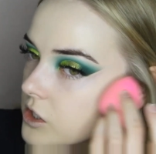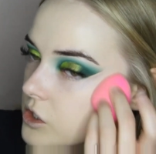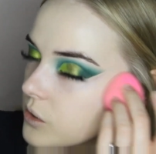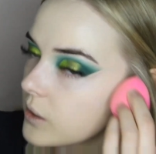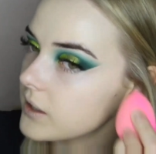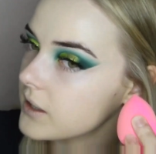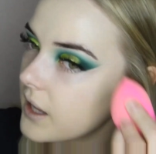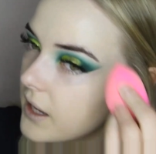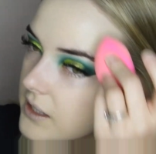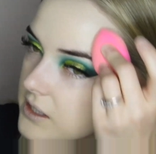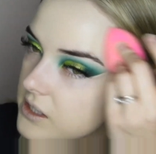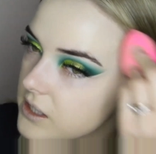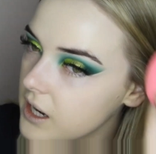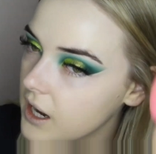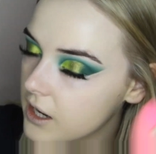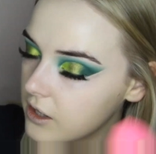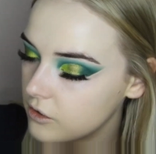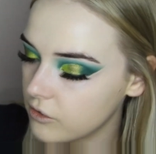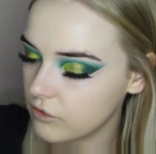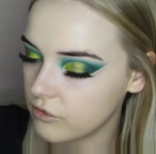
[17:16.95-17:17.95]
So I like to
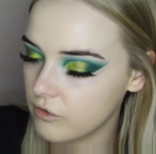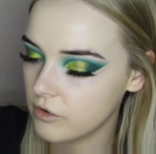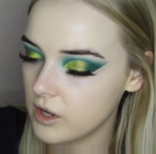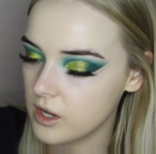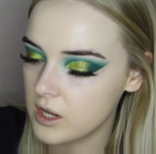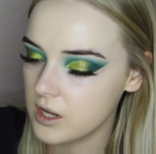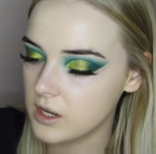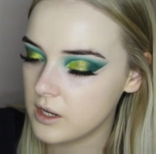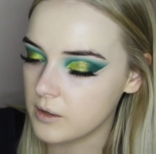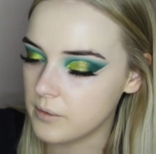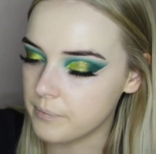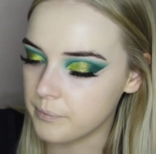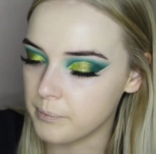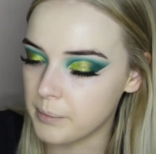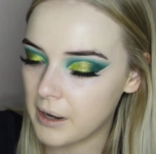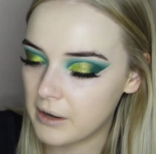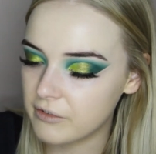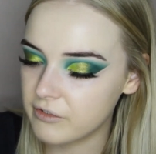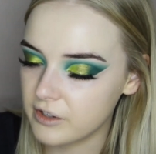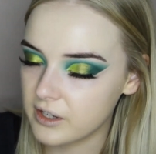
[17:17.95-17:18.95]
kind of
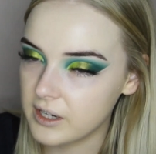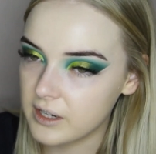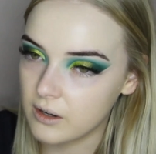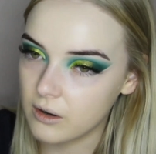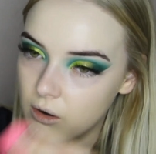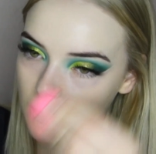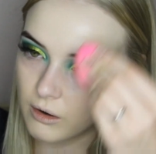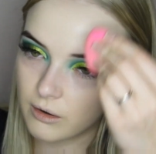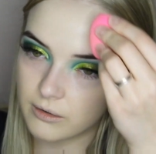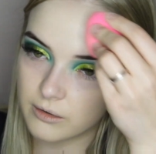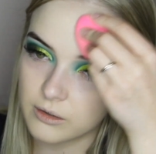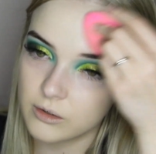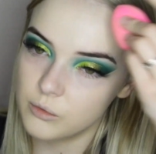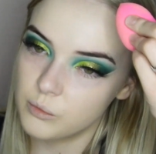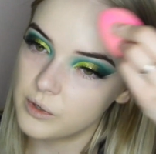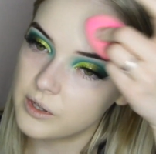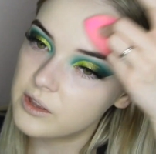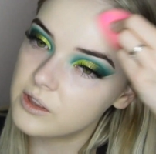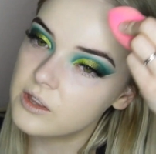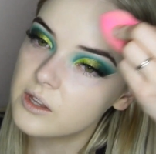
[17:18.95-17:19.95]
buff it
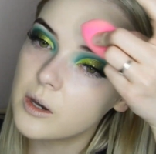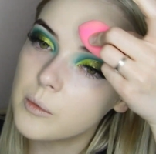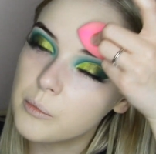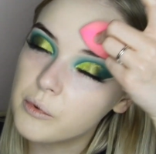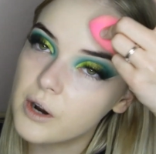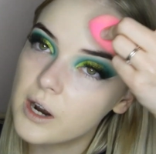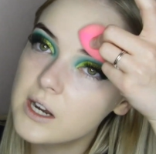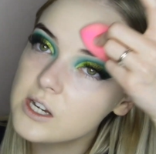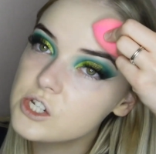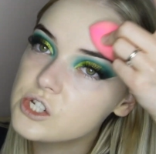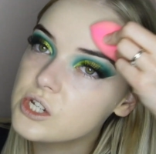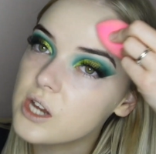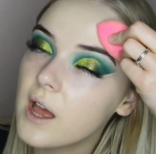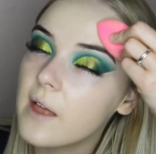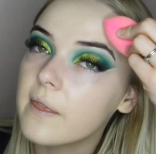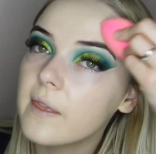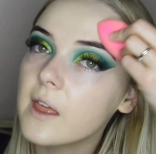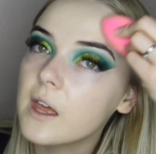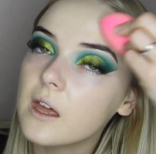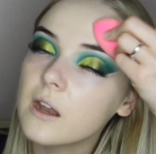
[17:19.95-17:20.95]
on with a brush
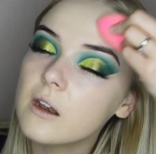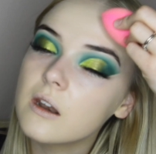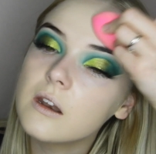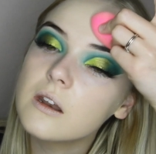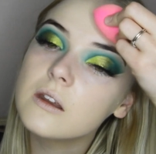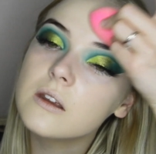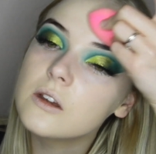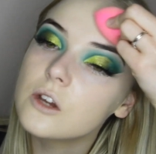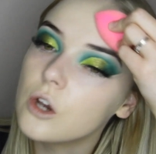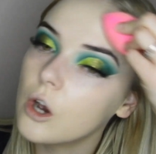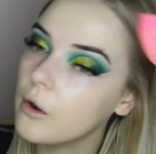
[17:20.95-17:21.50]
and then